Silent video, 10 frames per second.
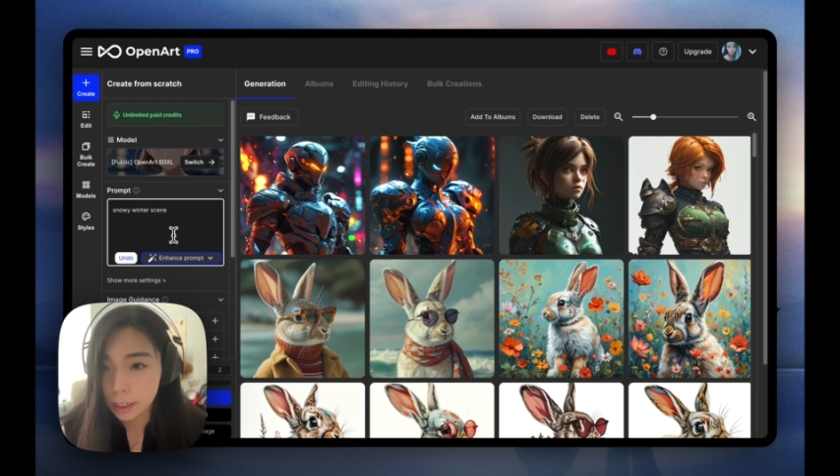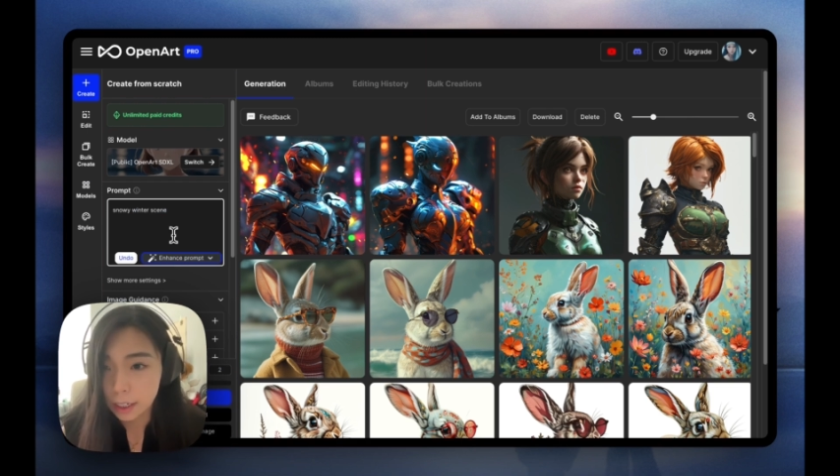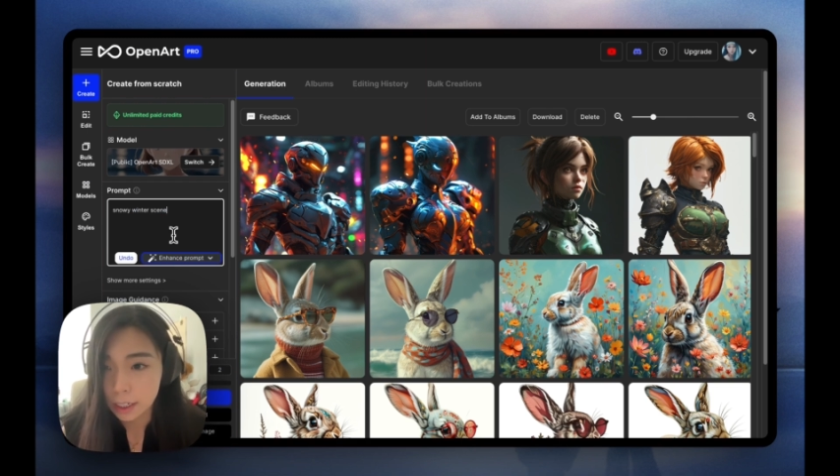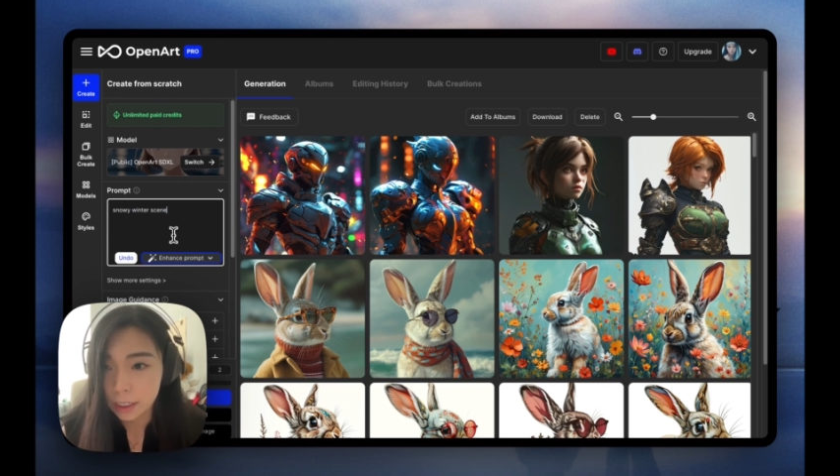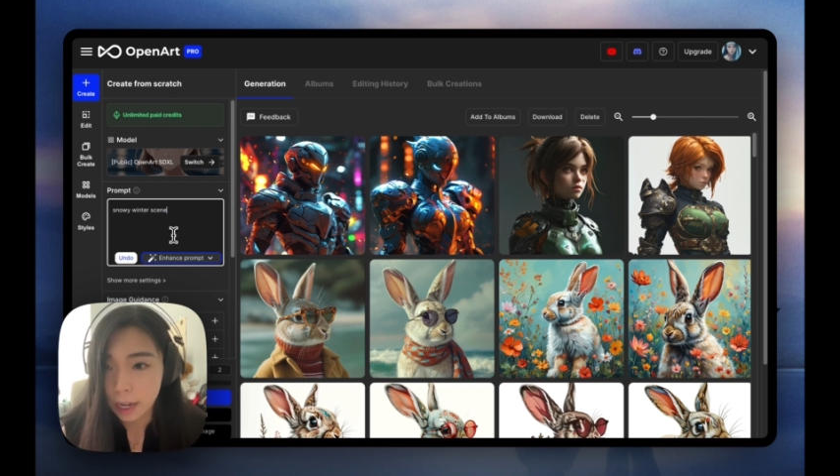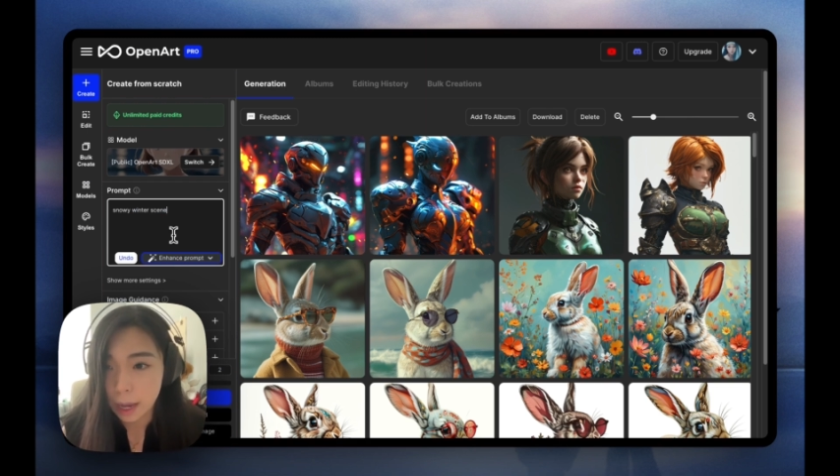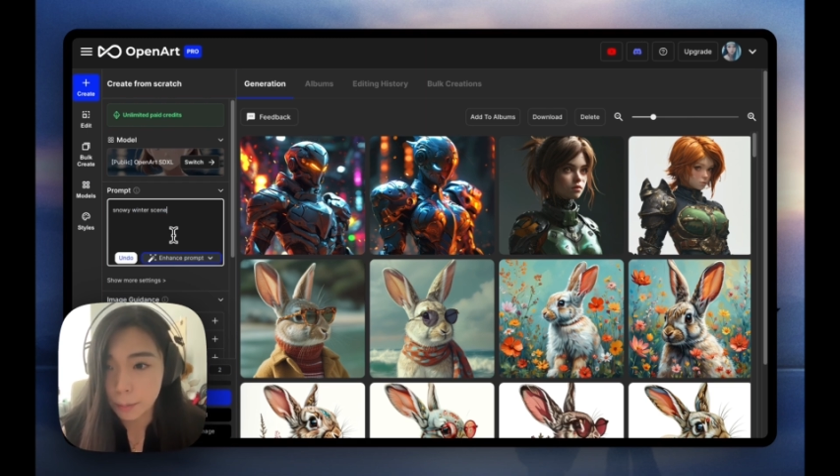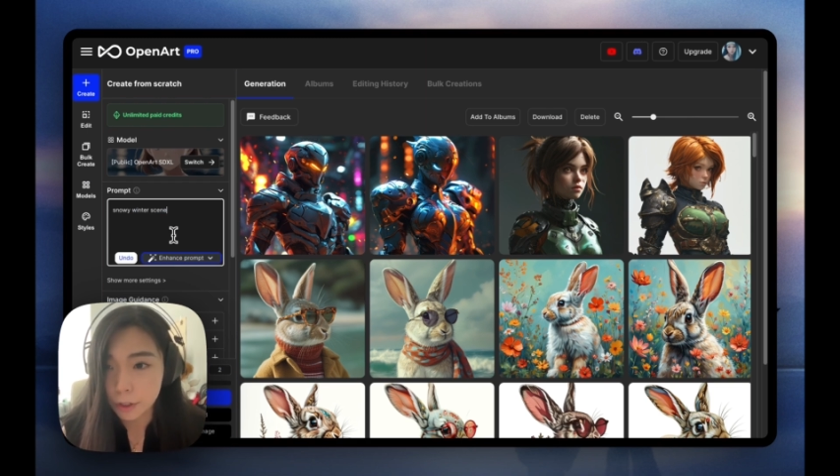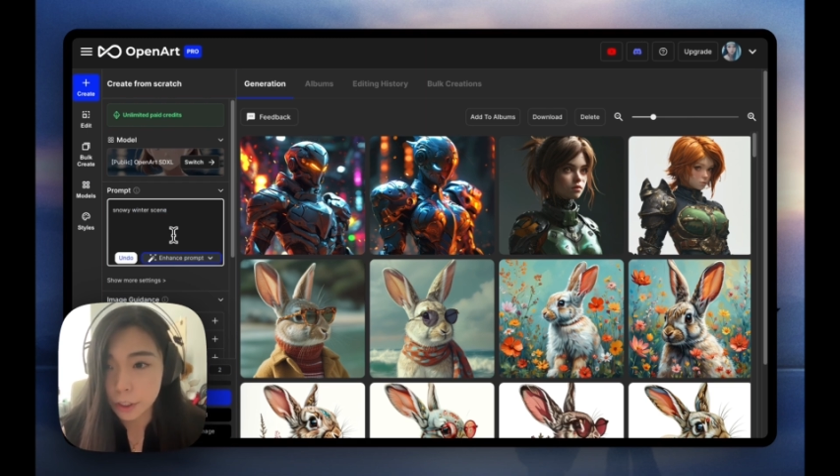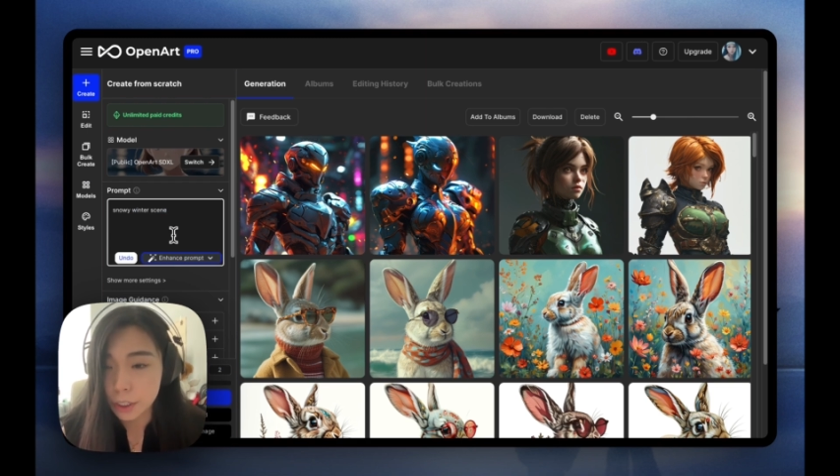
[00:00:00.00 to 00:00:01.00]
and I'm
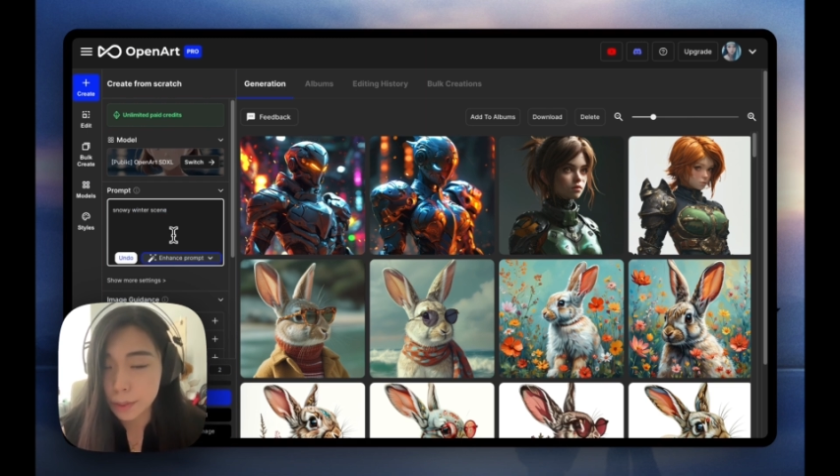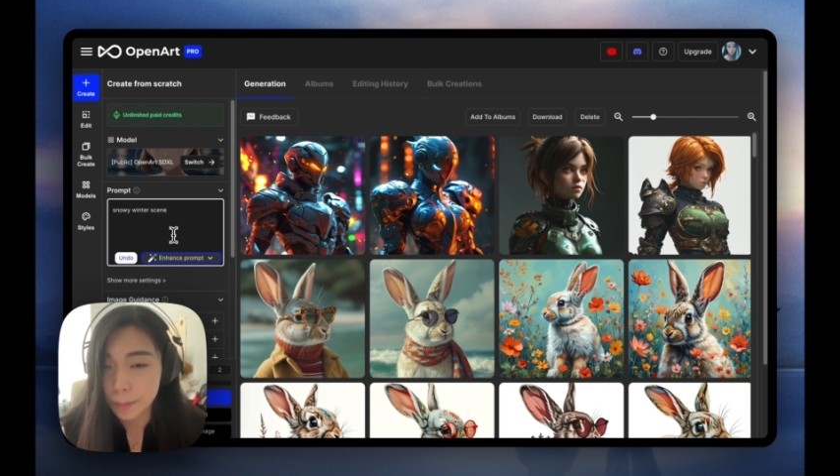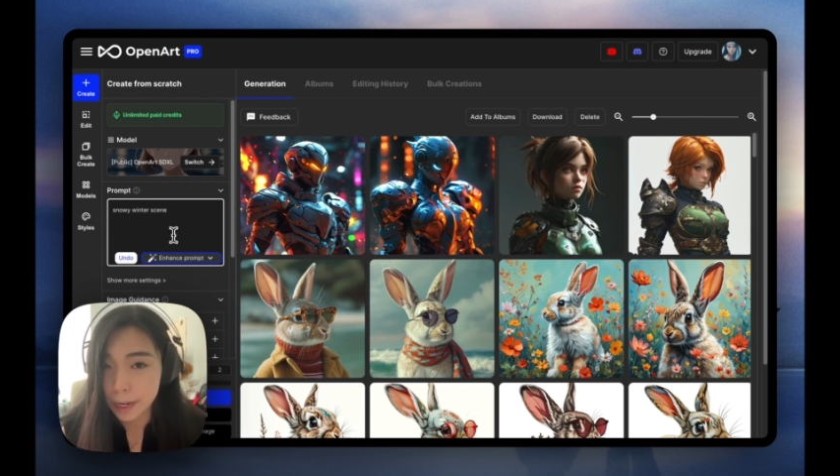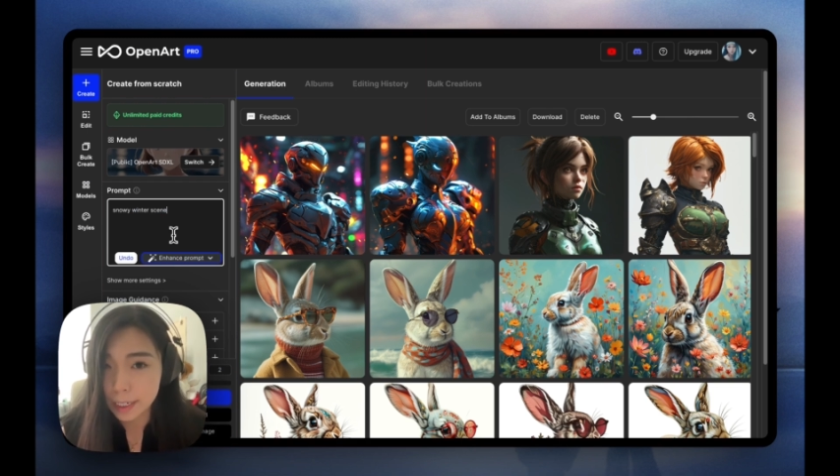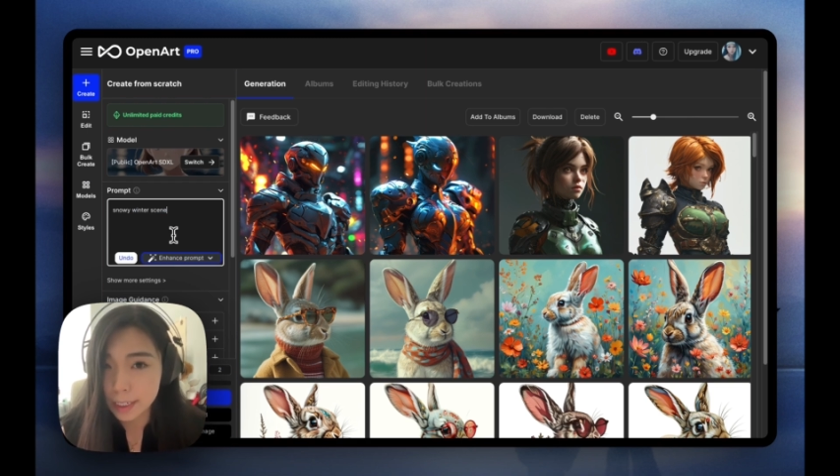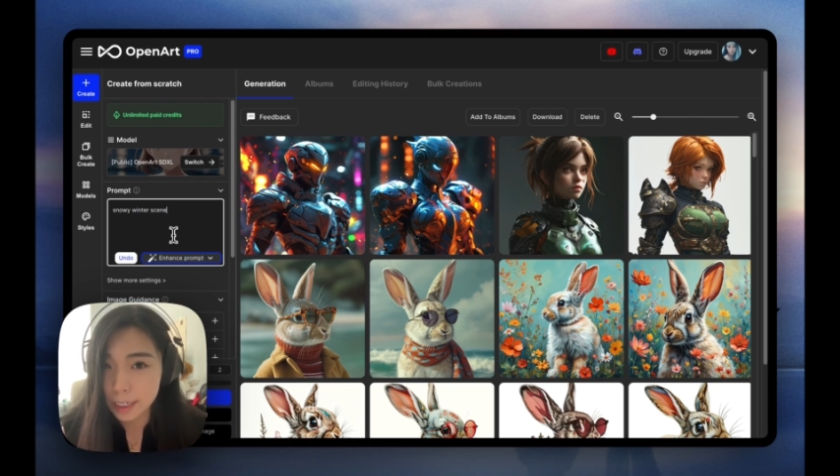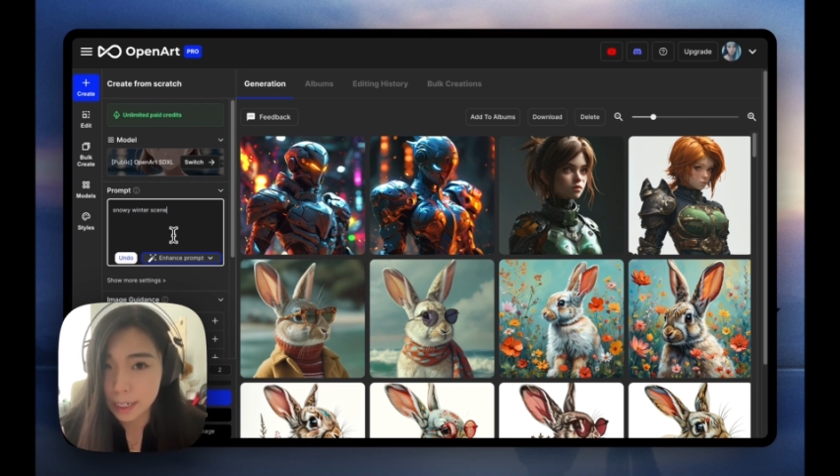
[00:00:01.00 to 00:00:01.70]
gonna just paste